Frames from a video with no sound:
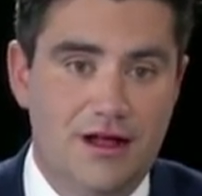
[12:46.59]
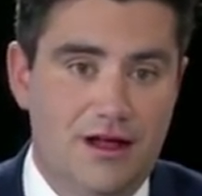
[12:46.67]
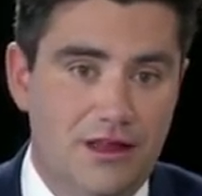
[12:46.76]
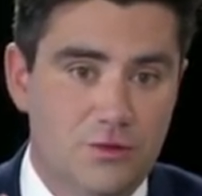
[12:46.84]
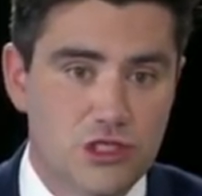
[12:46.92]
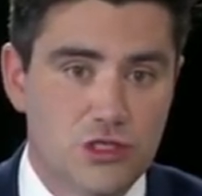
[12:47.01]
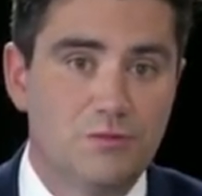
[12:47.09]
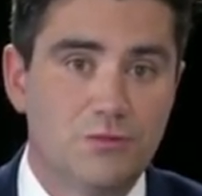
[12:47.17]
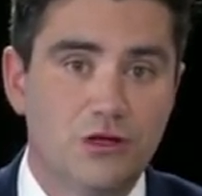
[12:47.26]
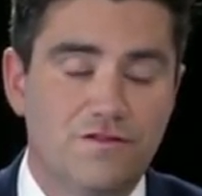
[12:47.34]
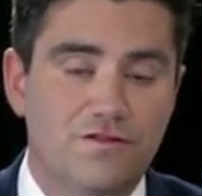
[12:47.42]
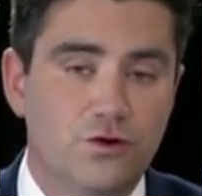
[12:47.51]
and that we should
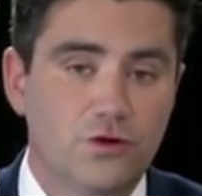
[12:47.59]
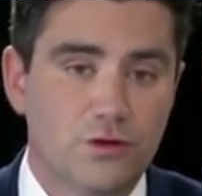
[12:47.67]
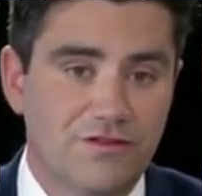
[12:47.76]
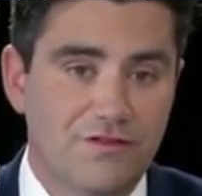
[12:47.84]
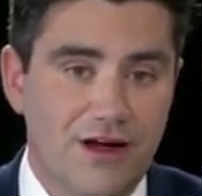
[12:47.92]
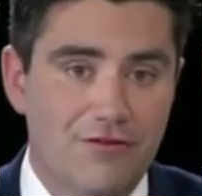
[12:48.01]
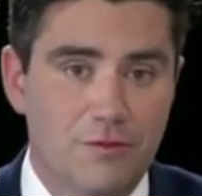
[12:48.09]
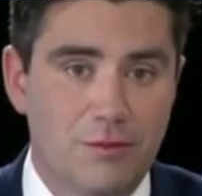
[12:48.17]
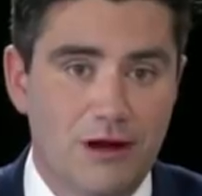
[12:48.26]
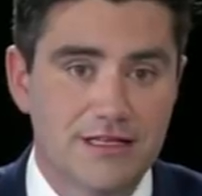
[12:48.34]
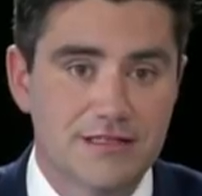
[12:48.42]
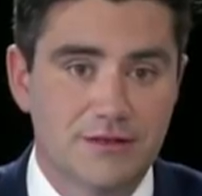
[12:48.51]
move forward with valve
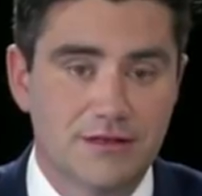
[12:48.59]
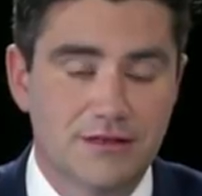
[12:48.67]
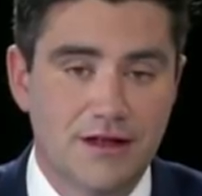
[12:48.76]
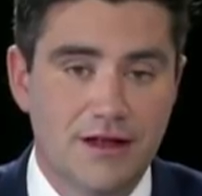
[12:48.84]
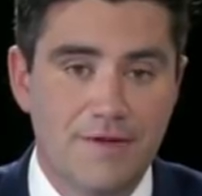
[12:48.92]
replacement.